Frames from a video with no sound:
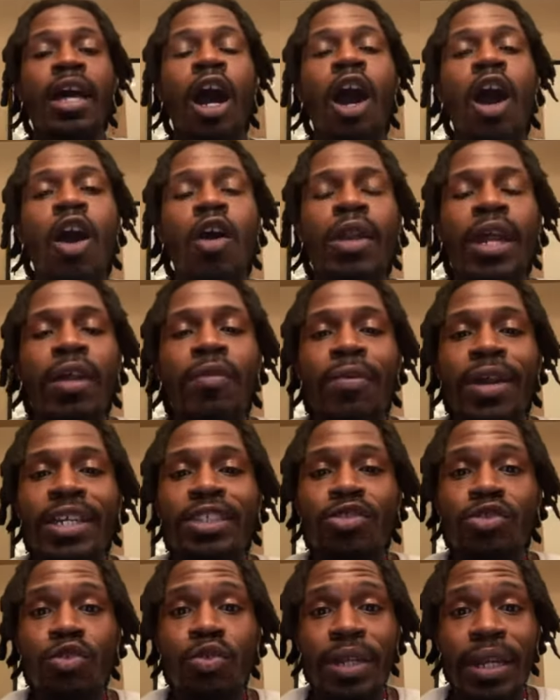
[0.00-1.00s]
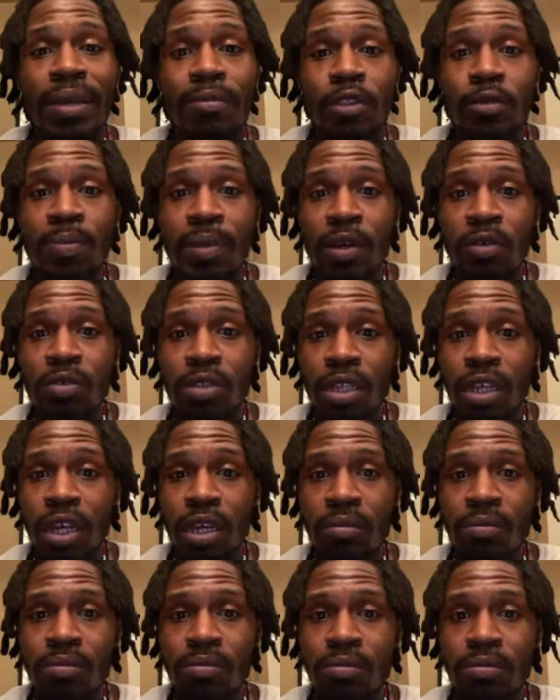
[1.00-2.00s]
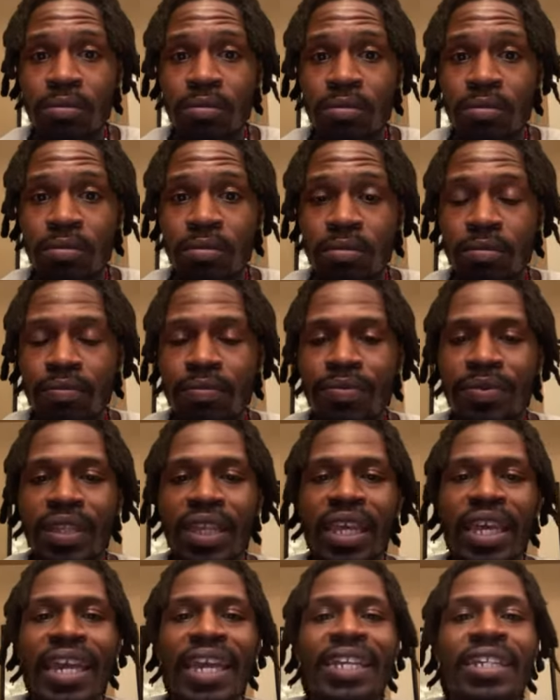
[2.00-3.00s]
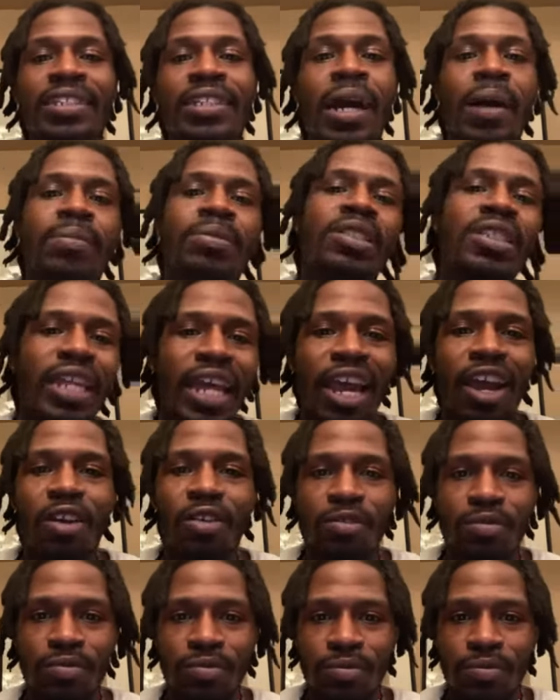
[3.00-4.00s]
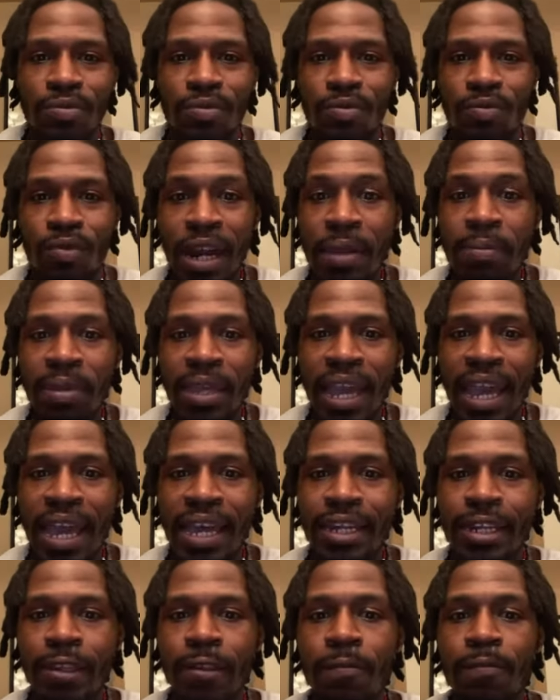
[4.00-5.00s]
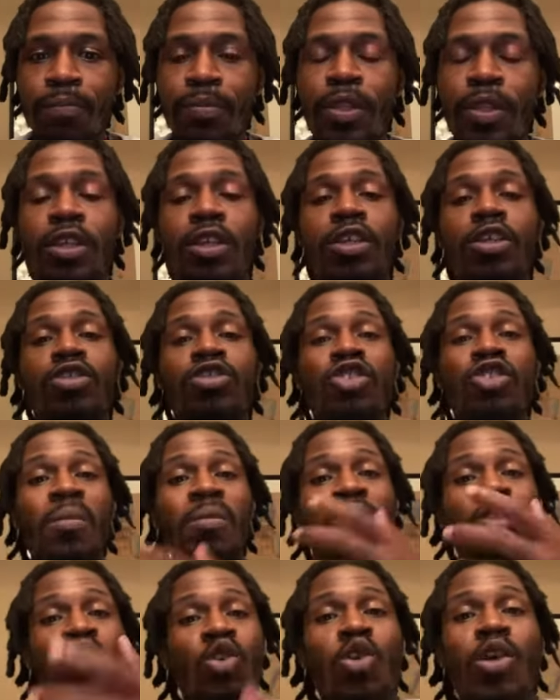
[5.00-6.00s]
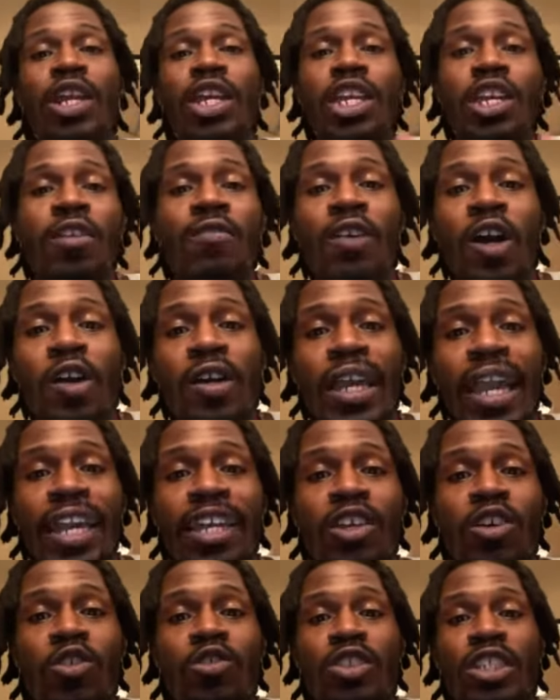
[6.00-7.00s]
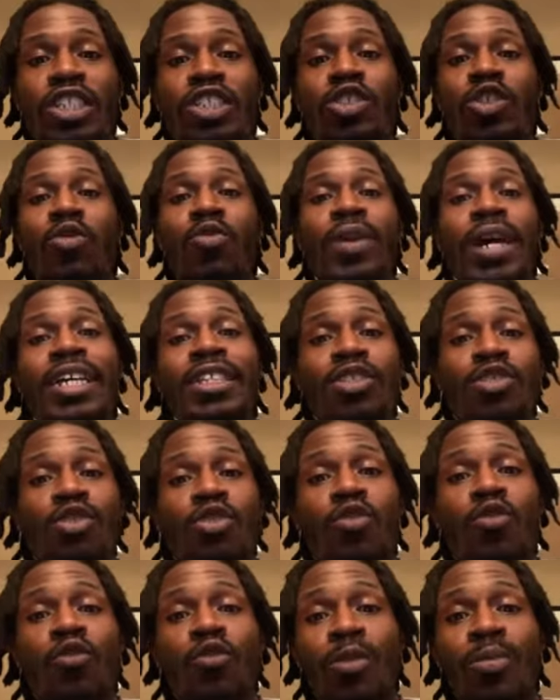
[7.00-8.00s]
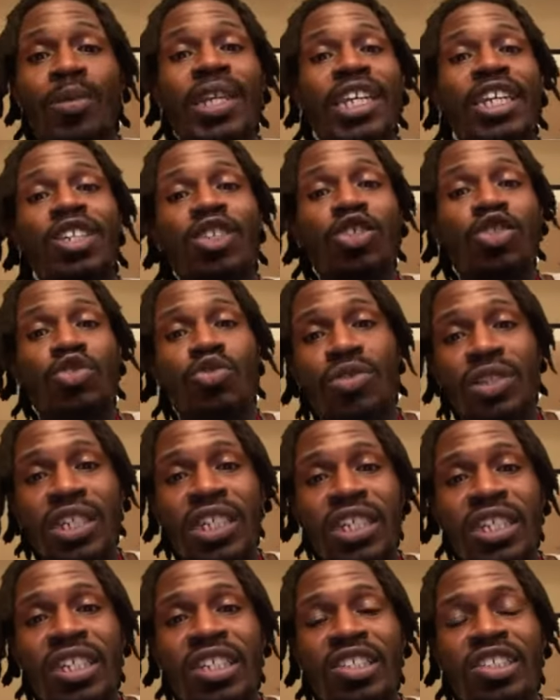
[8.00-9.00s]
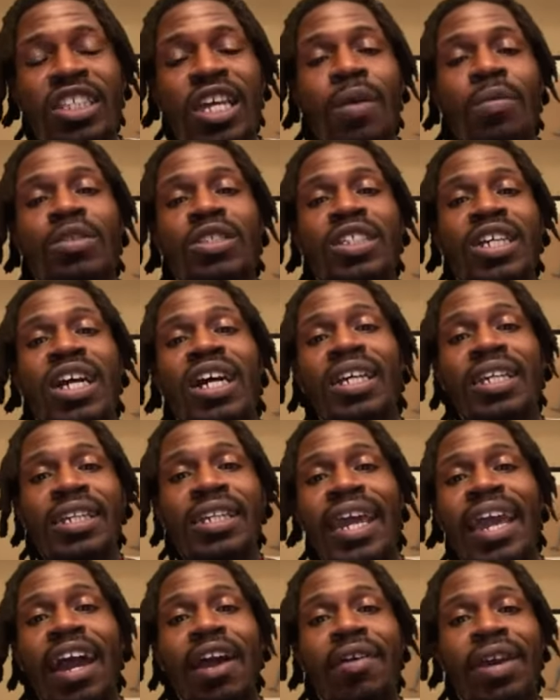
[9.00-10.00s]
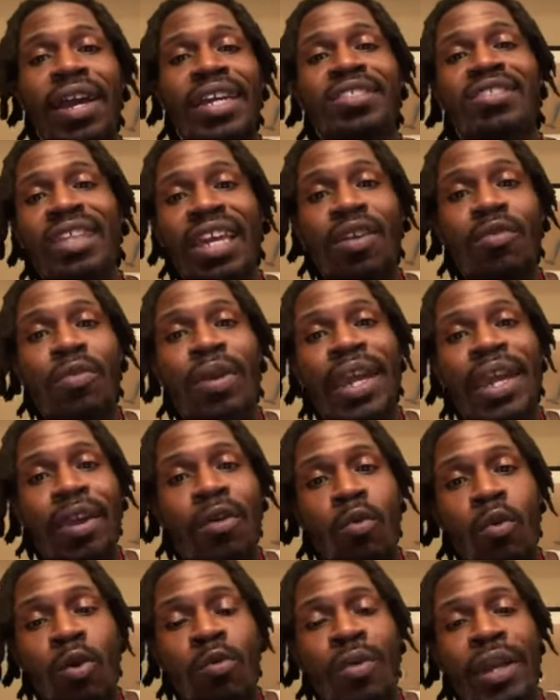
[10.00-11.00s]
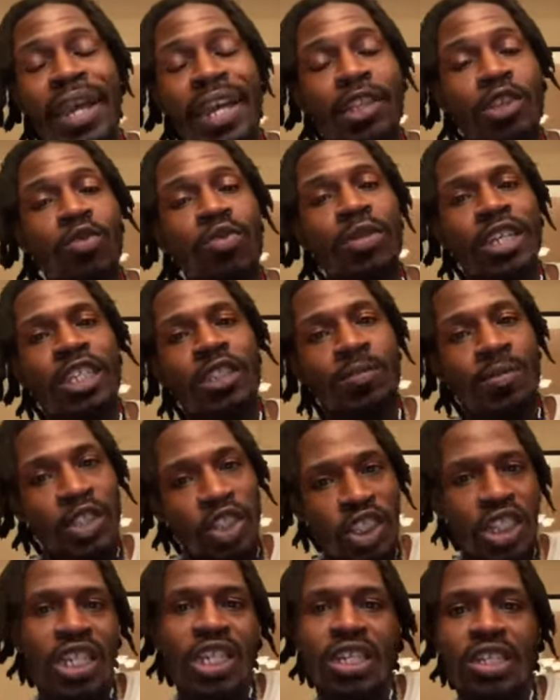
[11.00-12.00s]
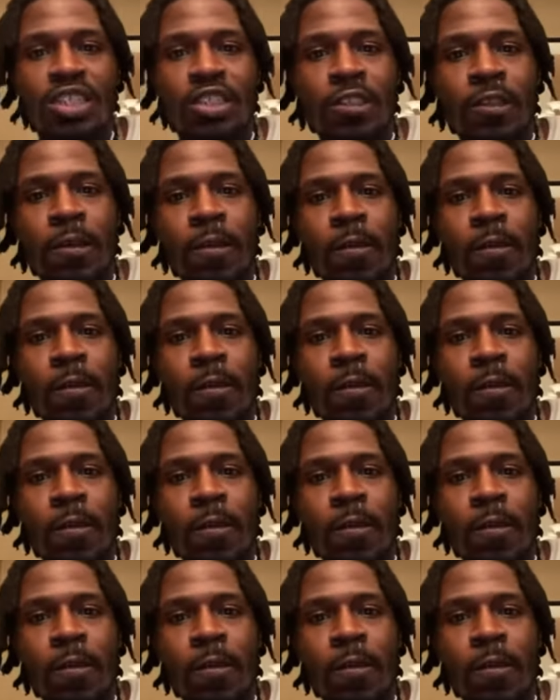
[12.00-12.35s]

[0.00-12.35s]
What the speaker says: all that residue that was built up, it dumps it out right behind it. So majority of your volcanoes is the residue from these trees that was cut down as they ran through these machines.